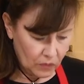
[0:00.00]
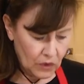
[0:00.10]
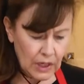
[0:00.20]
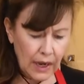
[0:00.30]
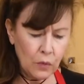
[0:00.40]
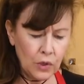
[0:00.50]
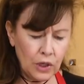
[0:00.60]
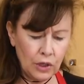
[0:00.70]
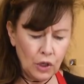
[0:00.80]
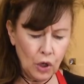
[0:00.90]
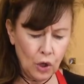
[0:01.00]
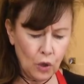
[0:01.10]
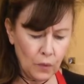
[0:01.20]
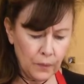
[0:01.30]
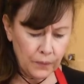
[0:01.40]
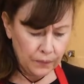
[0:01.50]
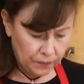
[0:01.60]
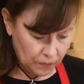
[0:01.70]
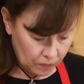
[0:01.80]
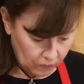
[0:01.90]
today we're gonna go
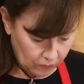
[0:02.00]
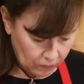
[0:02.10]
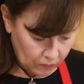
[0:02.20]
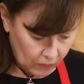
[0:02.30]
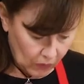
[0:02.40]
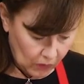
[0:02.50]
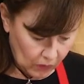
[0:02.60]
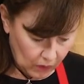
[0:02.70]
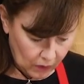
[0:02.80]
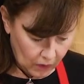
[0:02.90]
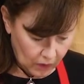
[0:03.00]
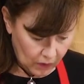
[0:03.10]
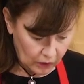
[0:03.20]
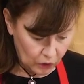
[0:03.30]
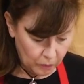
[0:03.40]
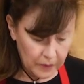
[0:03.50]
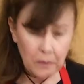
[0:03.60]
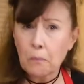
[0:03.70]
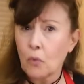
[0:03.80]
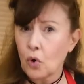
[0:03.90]
a little
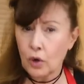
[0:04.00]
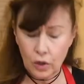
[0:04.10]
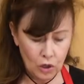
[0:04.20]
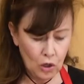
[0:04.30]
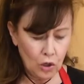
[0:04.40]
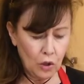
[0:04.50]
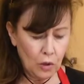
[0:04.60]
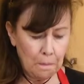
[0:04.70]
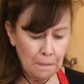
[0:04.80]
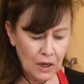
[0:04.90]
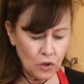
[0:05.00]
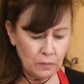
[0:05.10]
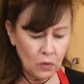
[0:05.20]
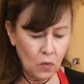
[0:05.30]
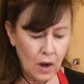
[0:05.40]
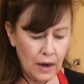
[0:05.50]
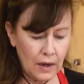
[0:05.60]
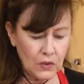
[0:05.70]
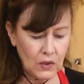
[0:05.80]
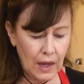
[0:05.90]
bit more measurement
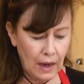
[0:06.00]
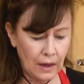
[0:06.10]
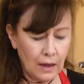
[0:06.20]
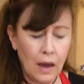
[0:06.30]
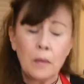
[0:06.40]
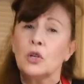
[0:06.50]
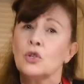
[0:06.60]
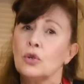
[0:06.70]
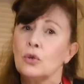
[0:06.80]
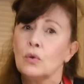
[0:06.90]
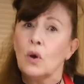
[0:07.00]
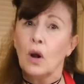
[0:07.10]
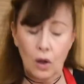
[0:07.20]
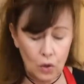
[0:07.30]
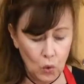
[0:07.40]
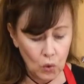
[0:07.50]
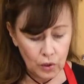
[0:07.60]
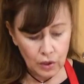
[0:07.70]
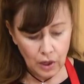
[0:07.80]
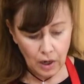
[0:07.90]
wise, and I'm gonna do a
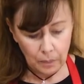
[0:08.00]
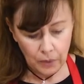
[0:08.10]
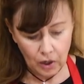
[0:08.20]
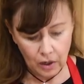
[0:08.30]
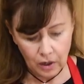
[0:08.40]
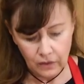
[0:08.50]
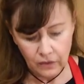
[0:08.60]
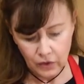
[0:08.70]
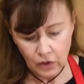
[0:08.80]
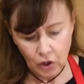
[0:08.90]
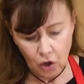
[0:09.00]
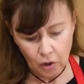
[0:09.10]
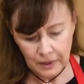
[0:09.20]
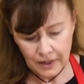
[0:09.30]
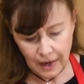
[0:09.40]
1/4 cup of the almond